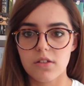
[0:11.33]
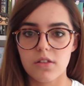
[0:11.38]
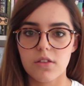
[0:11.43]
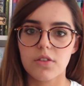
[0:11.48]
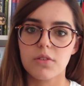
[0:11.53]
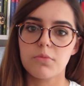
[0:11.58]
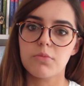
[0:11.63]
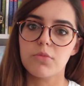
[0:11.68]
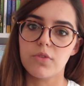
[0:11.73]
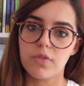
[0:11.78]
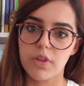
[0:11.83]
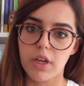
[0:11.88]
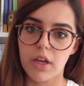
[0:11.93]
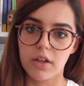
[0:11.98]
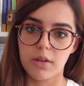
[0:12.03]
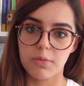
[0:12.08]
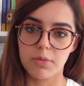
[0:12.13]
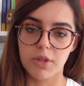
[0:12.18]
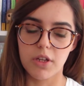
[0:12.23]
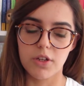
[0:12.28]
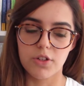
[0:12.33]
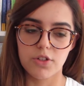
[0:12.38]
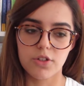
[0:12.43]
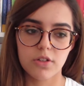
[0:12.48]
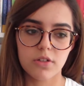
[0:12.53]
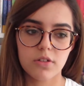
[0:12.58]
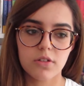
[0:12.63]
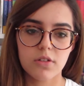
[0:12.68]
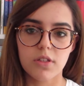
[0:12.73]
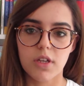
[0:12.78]
the movie
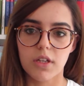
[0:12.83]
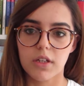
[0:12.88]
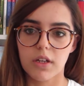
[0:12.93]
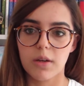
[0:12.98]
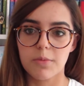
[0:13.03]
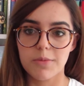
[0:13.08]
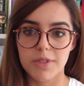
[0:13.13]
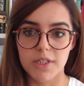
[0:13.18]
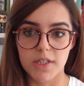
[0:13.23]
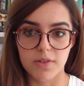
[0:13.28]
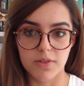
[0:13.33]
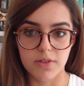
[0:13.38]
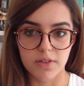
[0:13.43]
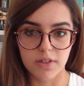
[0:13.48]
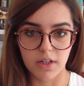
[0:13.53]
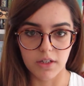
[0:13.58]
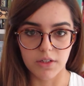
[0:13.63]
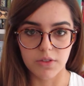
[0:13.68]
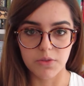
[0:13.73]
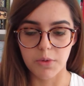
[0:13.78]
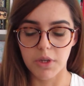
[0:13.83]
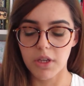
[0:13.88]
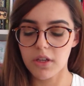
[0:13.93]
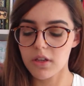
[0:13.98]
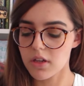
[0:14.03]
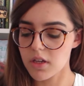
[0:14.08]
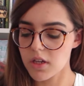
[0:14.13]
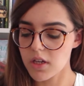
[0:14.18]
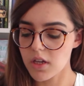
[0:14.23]
adaptation that comes out next week.